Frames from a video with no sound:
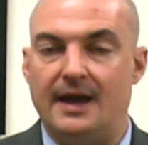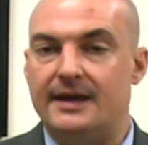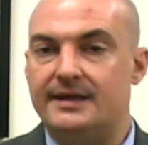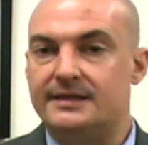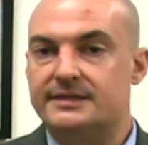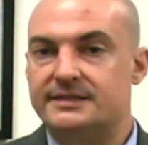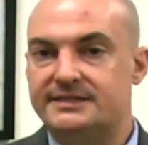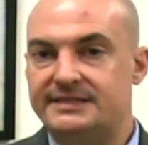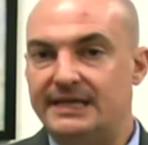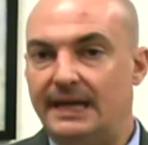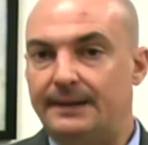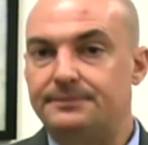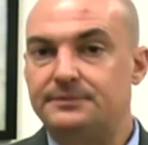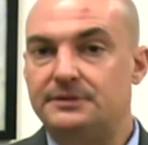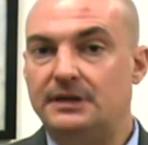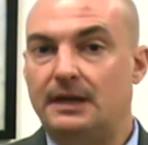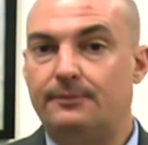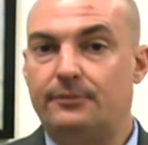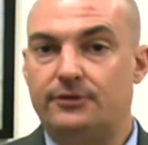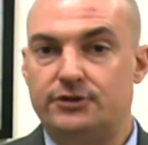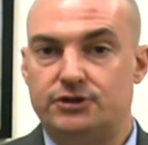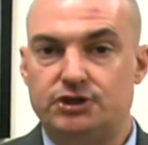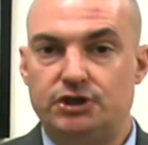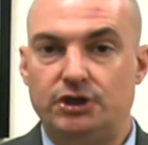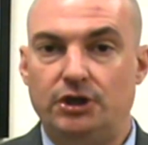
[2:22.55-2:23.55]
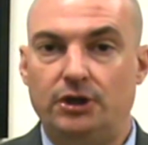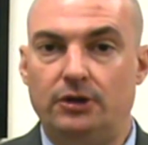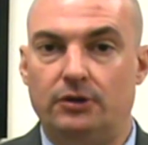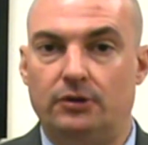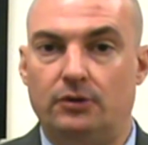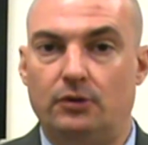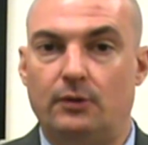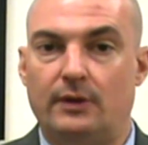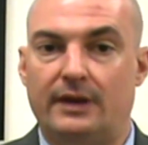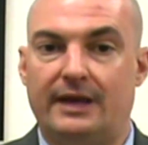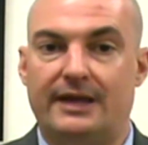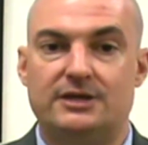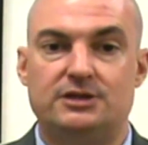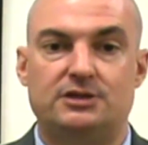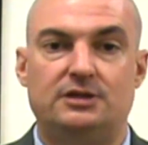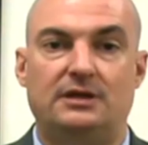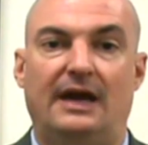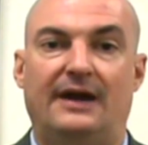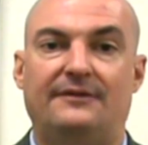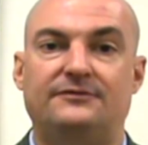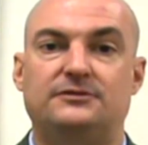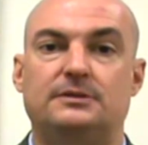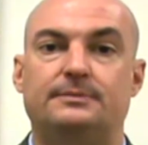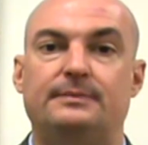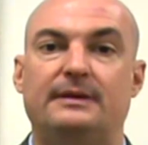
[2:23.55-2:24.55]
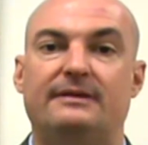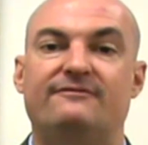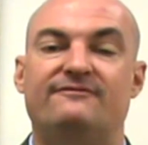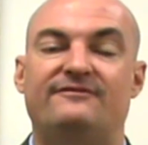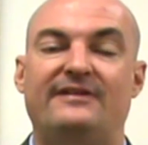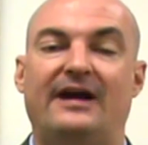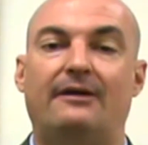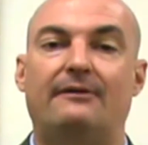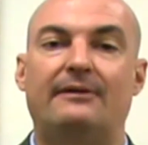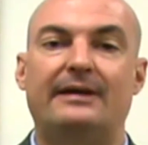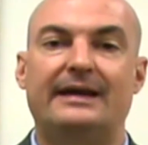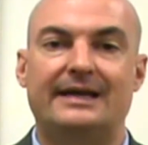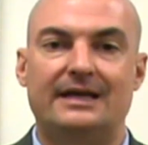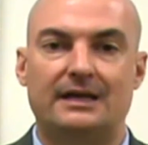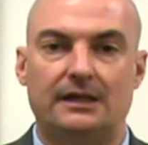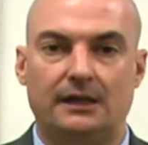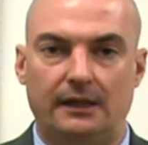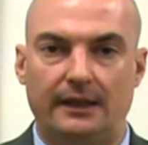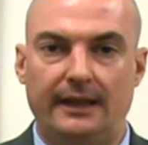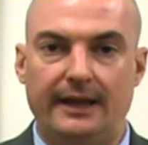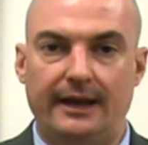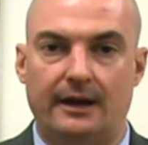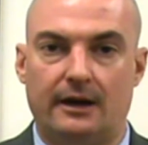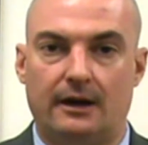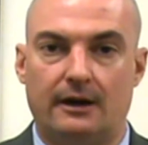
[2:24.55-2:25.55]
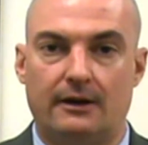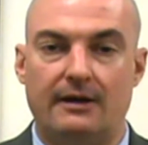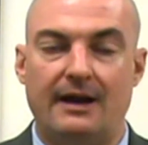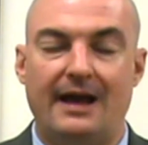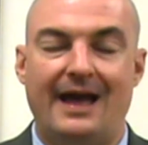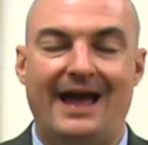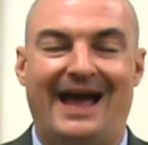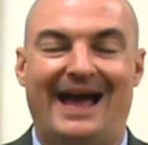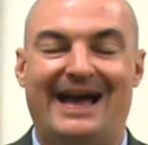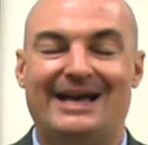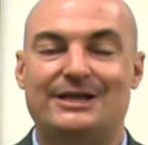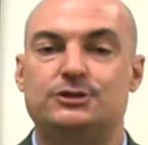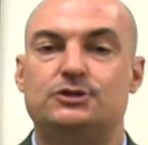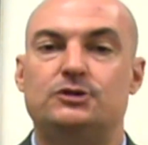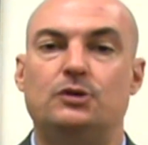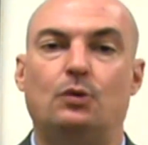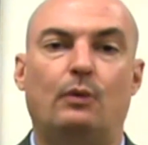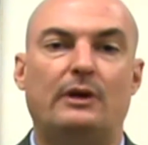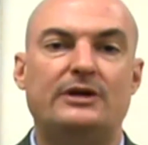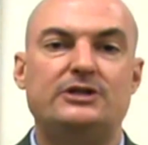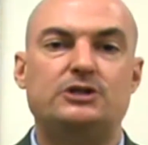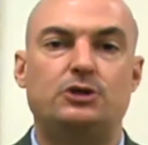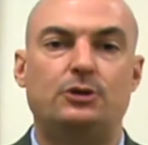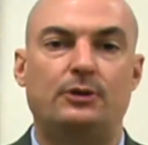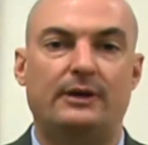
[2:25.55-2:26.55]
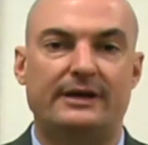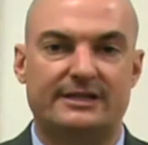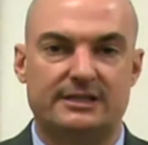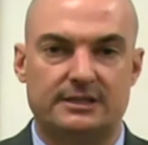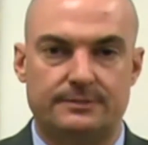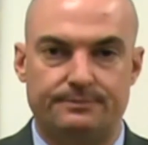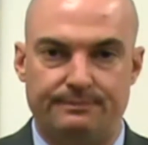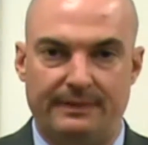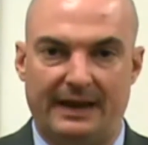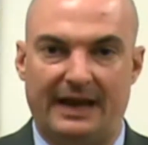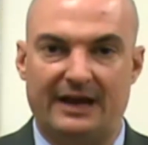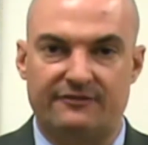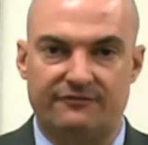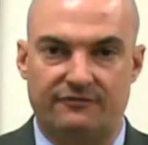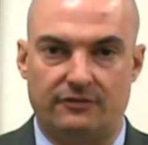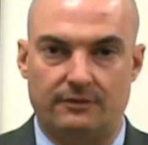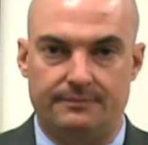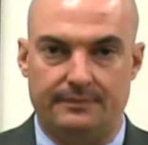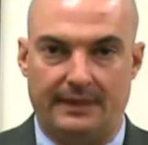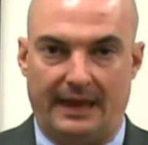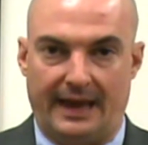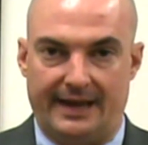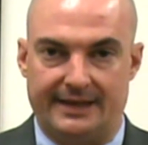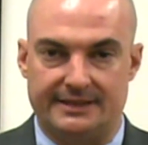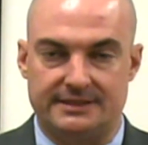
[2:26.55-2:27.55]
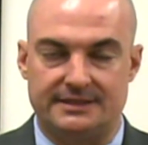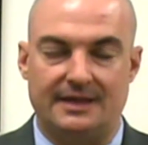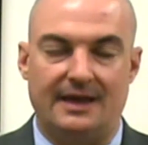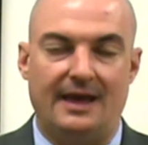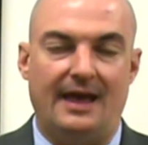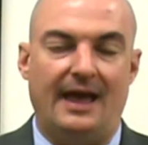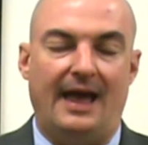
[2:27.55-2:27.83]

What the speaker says: Step number 2 is you have to be very clear as to what you expect from that.